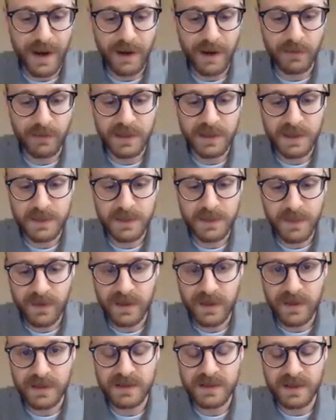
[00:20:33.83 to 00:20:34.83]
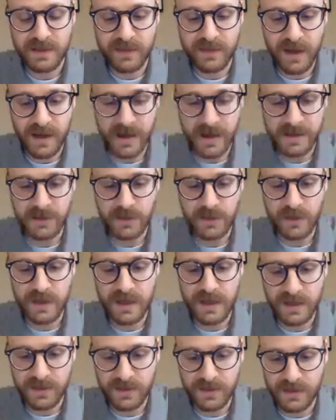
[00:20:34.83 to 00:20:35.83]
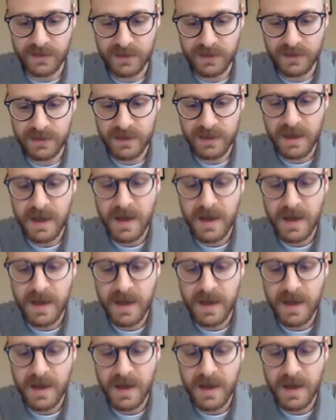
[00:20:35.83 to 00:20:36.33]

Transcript: our experience of concrete others,